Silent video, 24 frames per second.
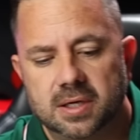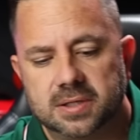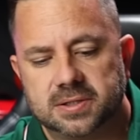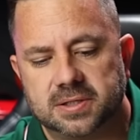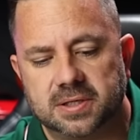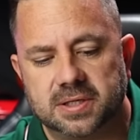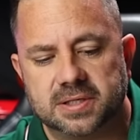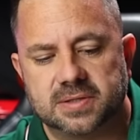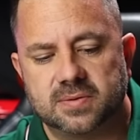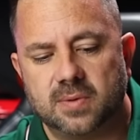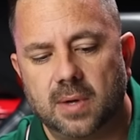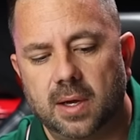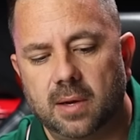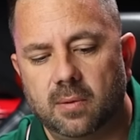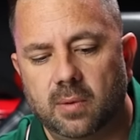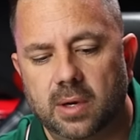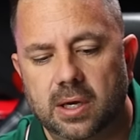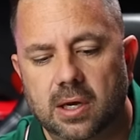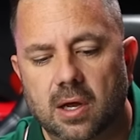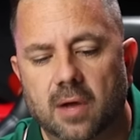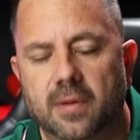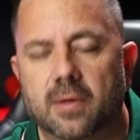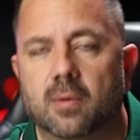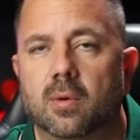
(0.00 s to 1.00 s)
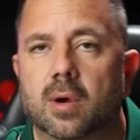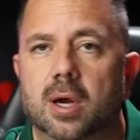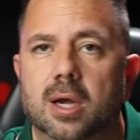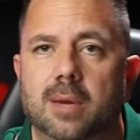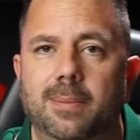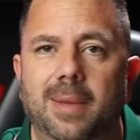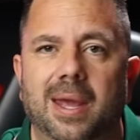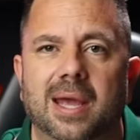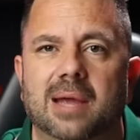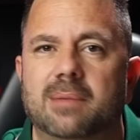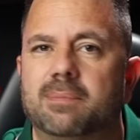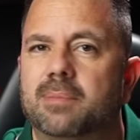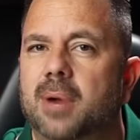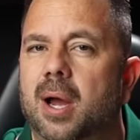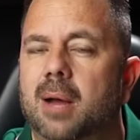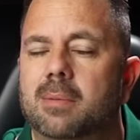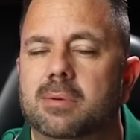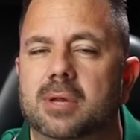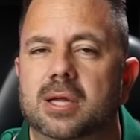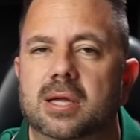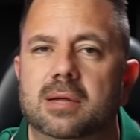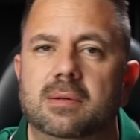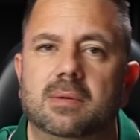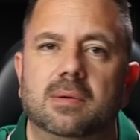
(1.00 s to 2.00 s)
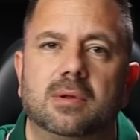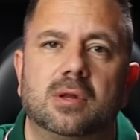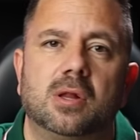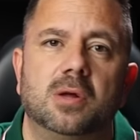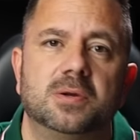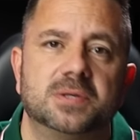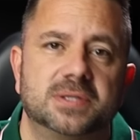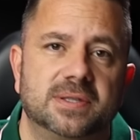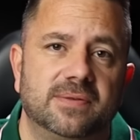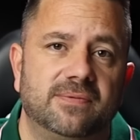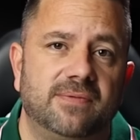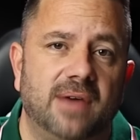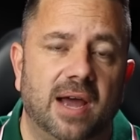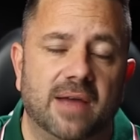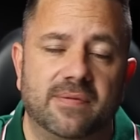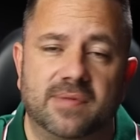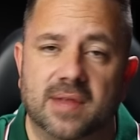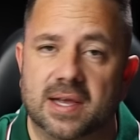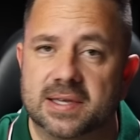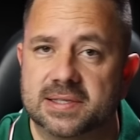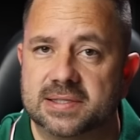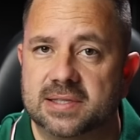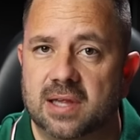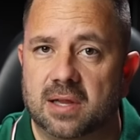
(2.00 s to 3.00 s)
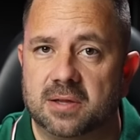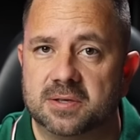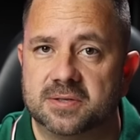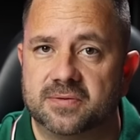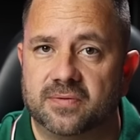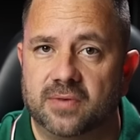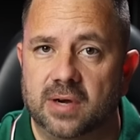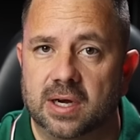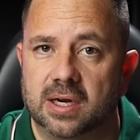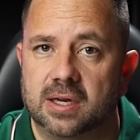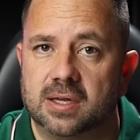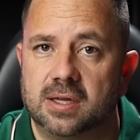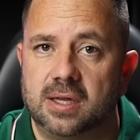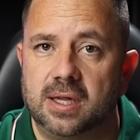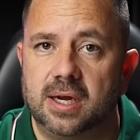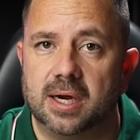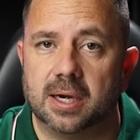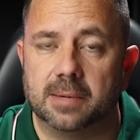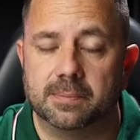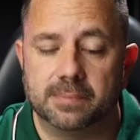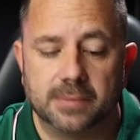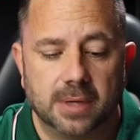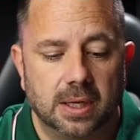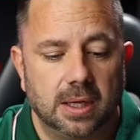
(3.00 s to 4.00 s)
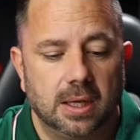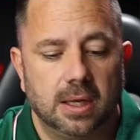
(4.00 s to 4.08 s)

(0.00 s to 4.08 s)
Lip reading: So this way we know that we're gonna make probably close to $5,000 free and clear.